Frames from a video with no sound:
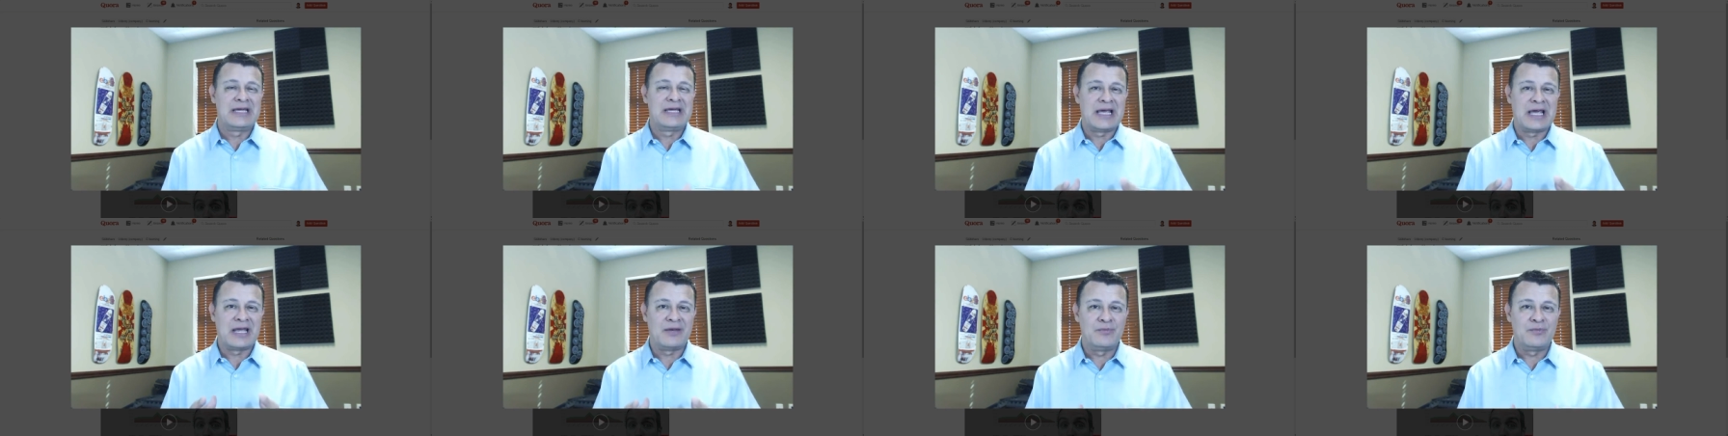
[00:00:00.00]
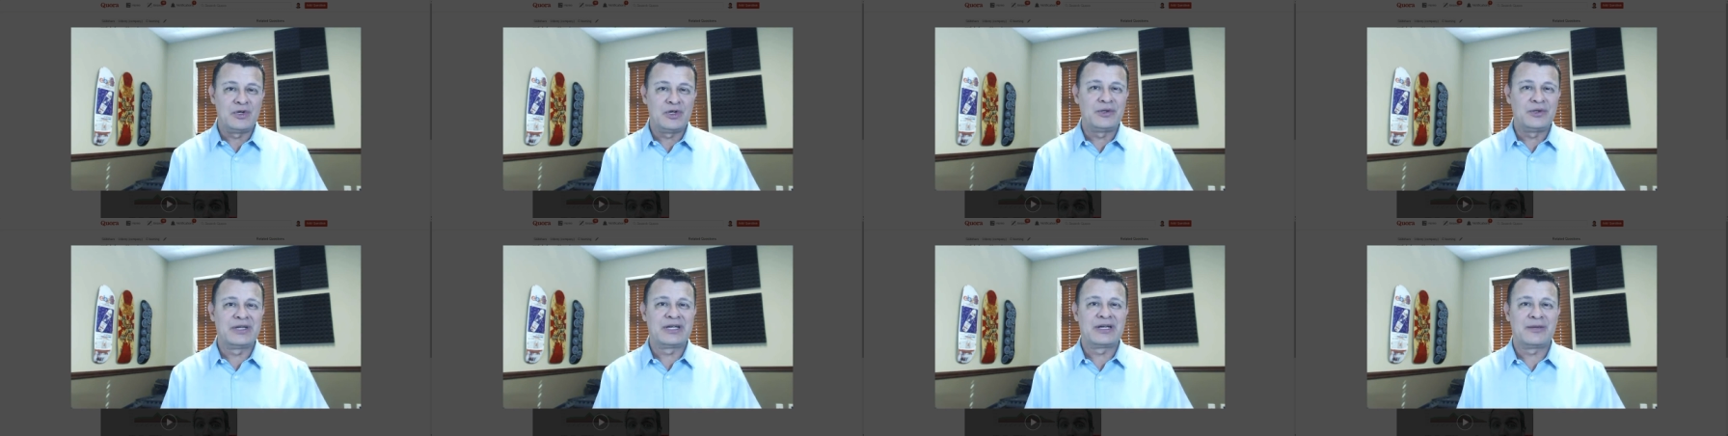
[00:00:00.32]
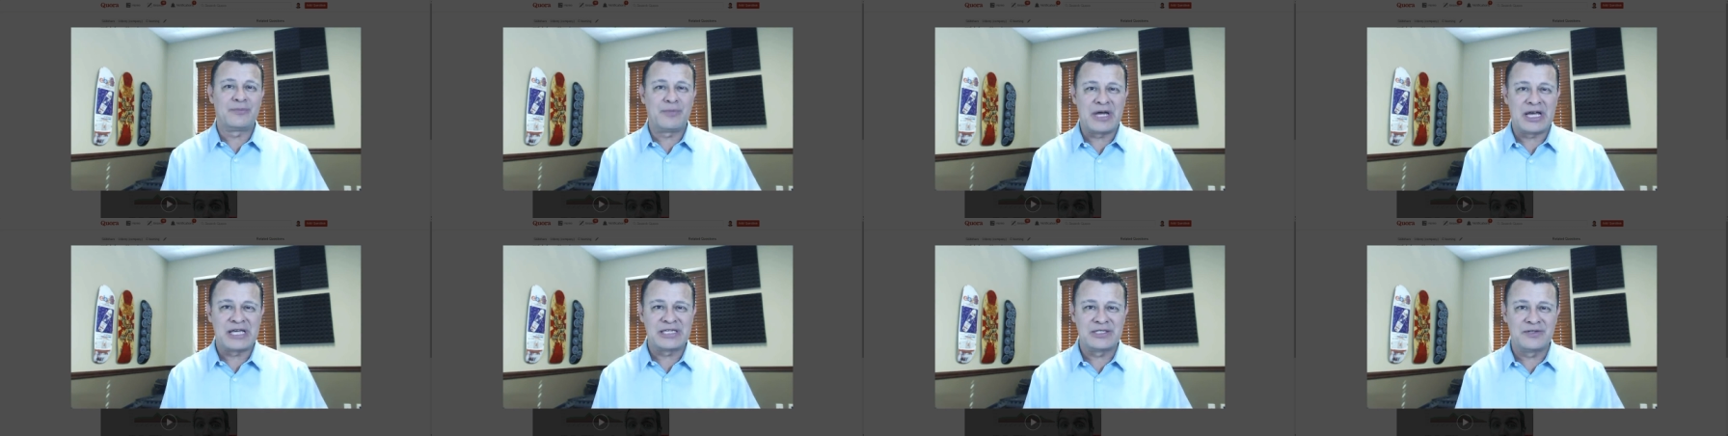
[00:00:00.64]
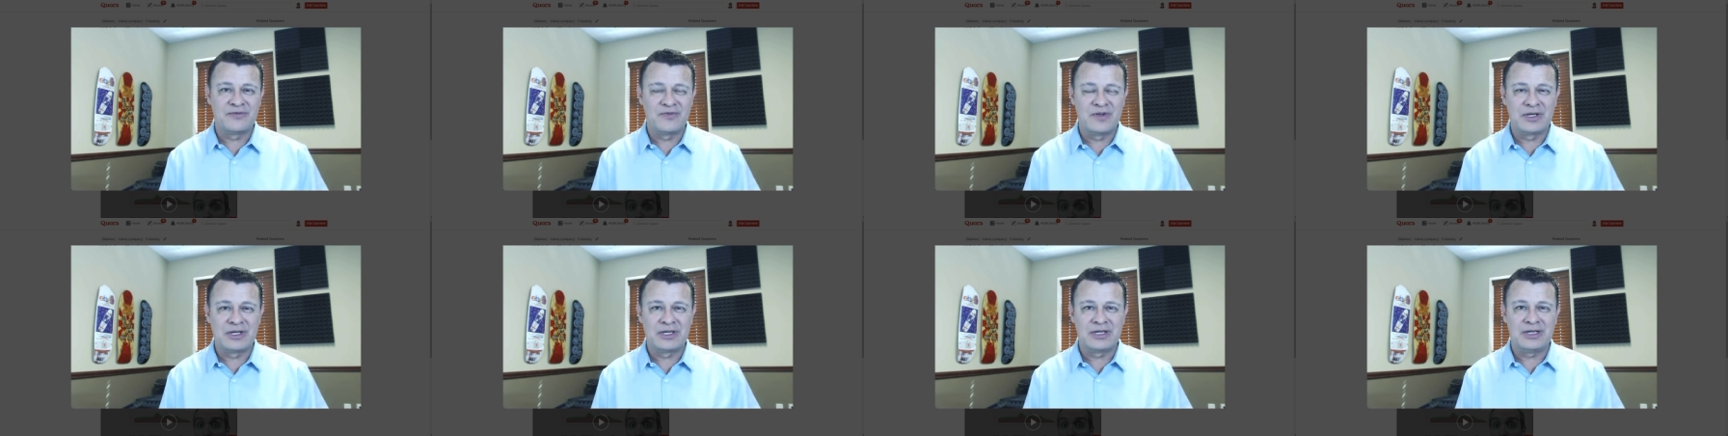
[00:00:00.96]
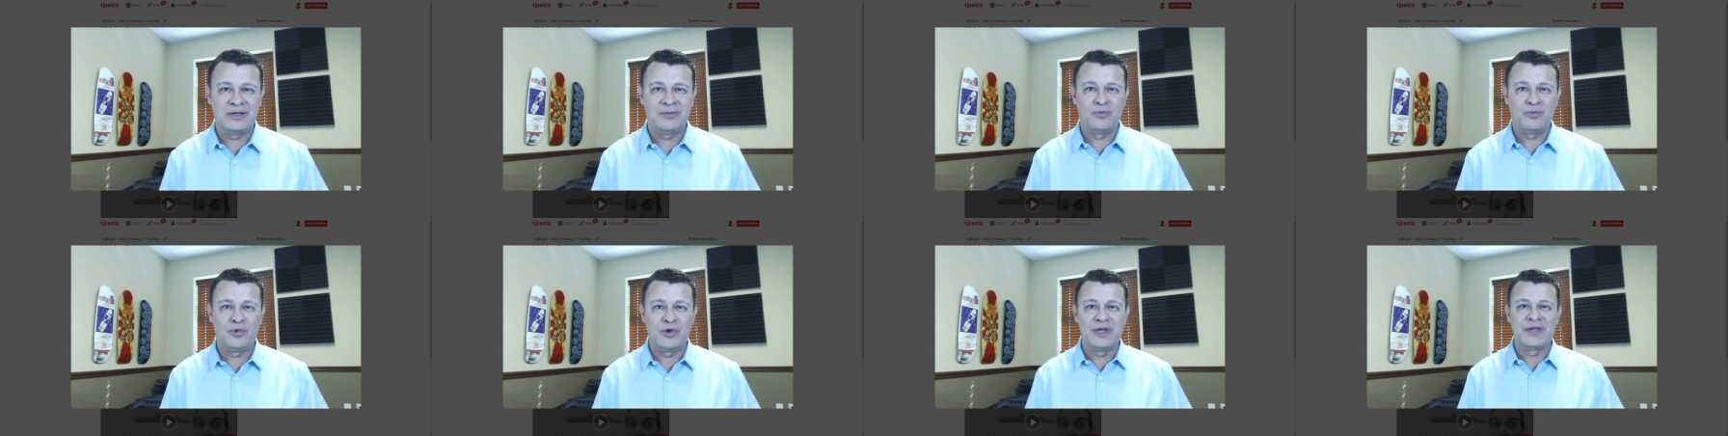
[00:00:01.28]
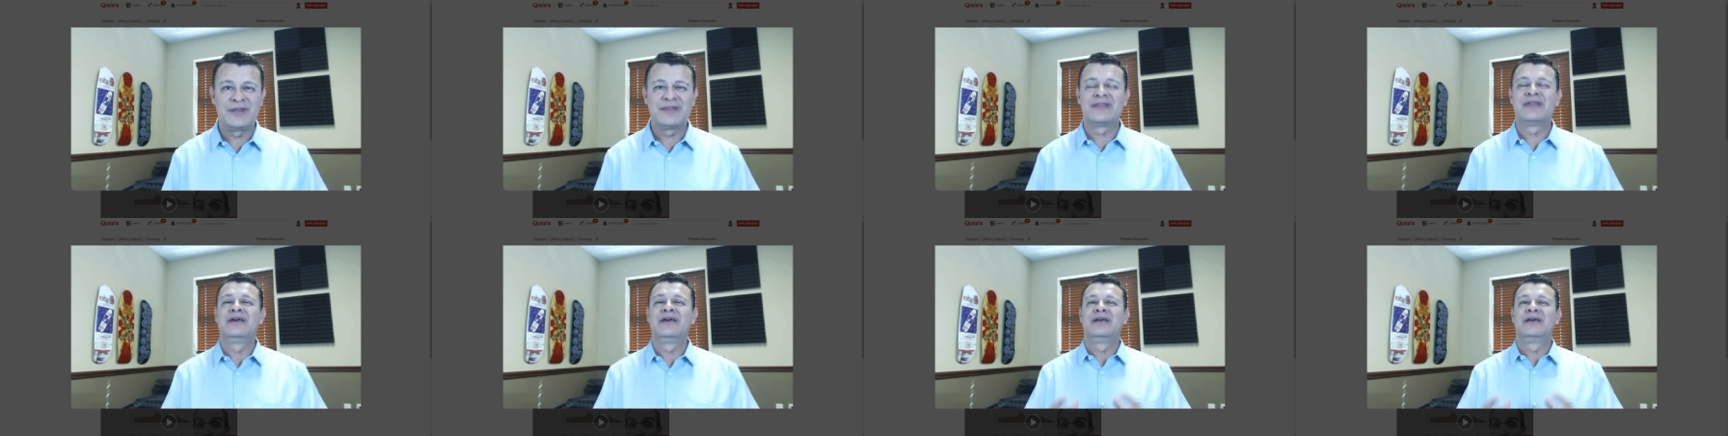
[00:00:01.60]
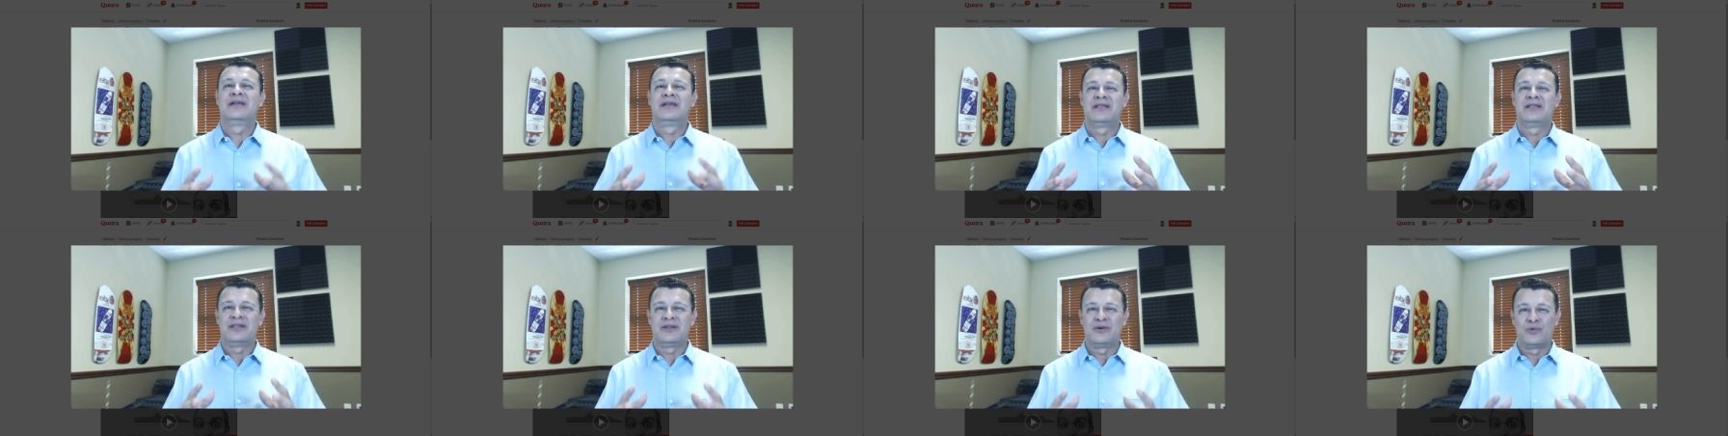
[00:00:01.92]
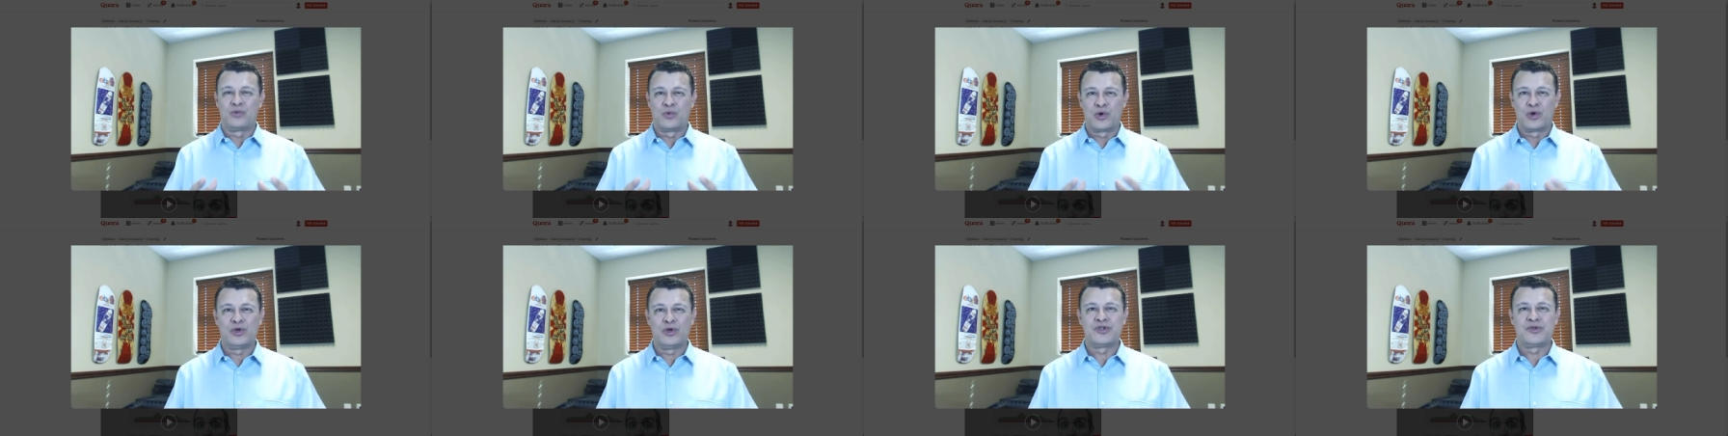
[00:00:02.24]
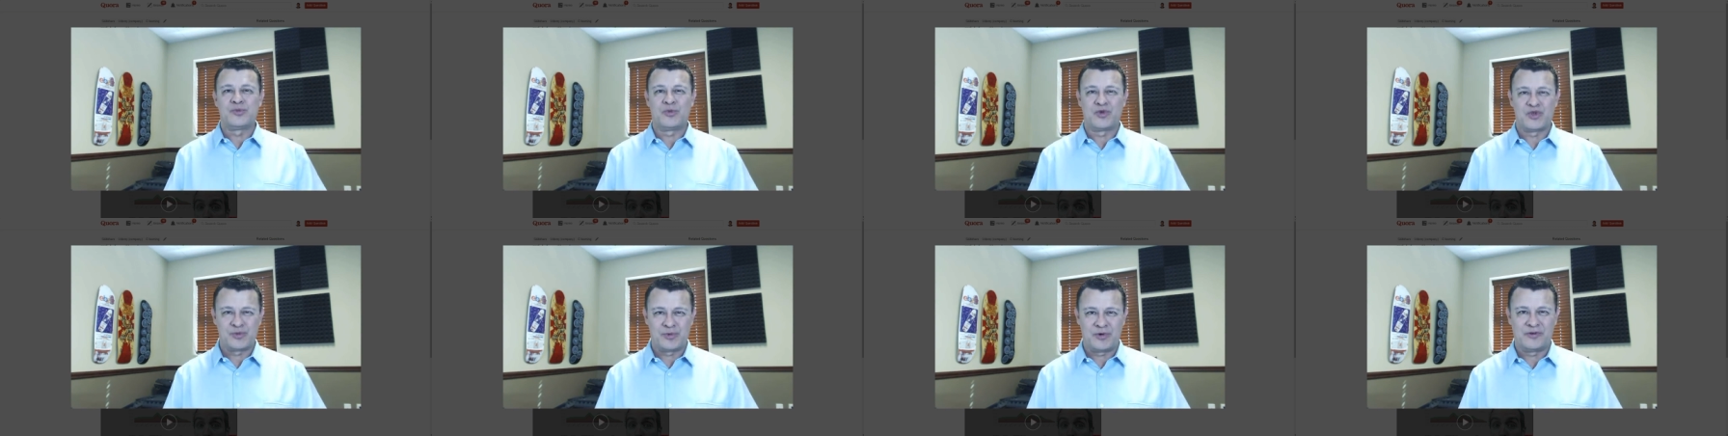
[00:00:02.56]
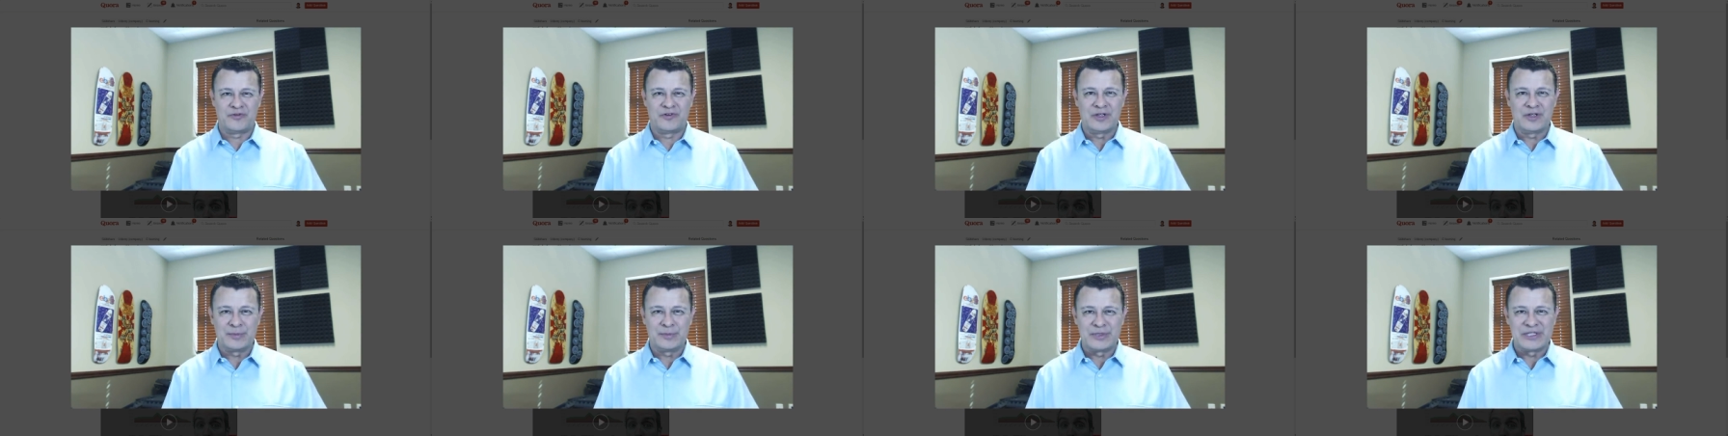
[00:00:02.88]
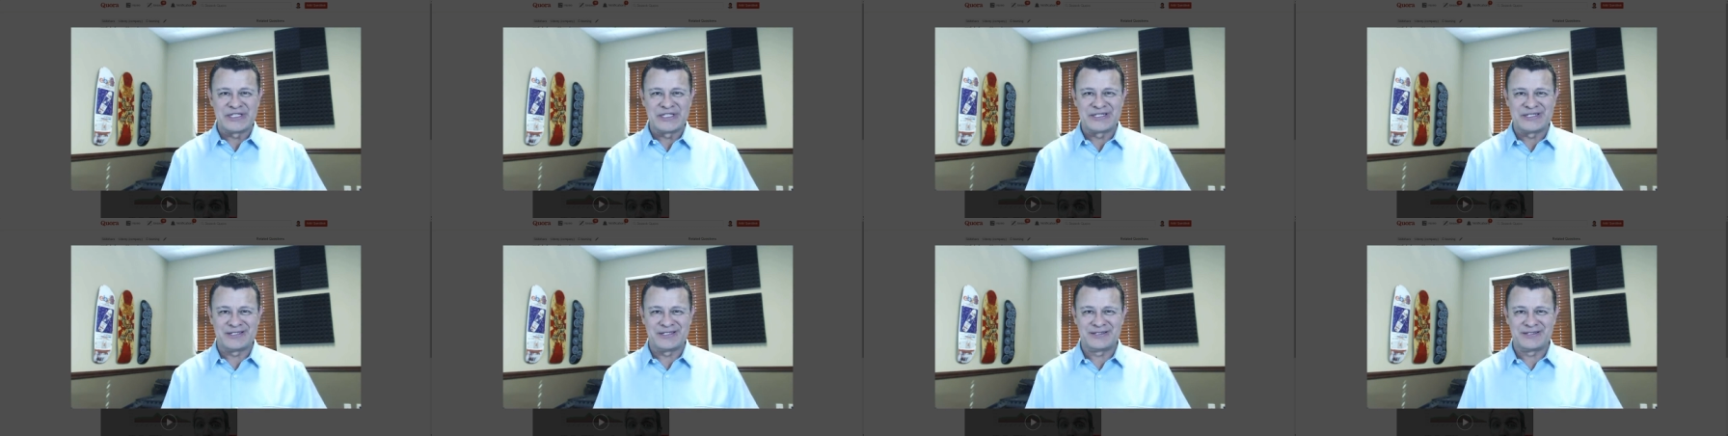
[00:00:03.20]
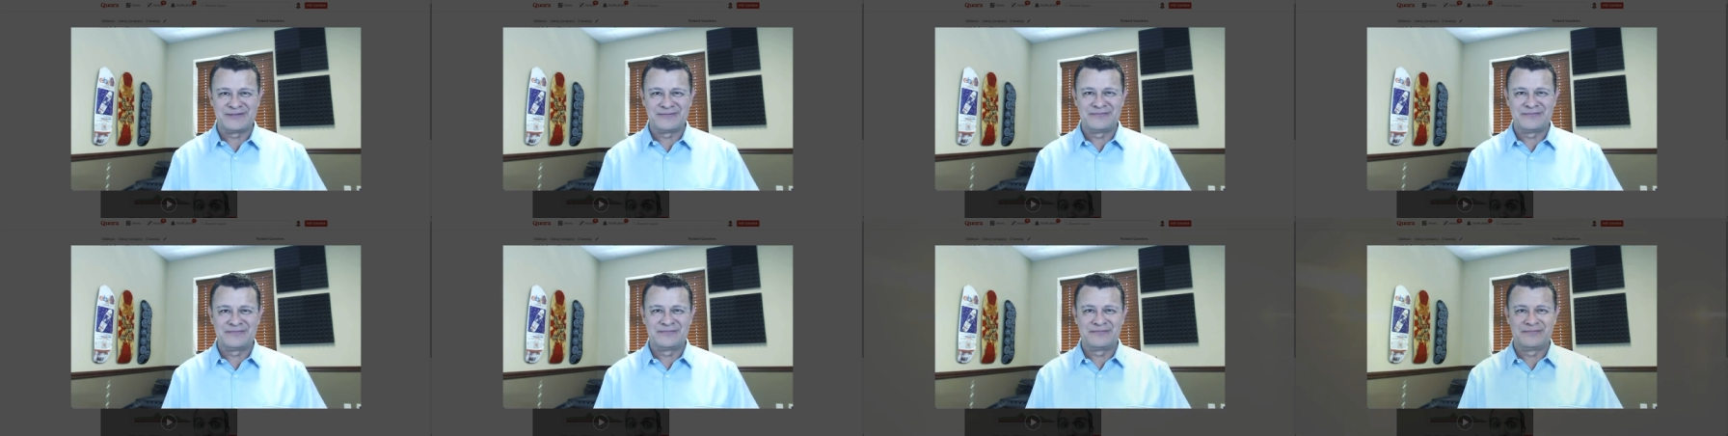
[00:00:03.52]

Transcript: and building a passive income with the world's most perfect business.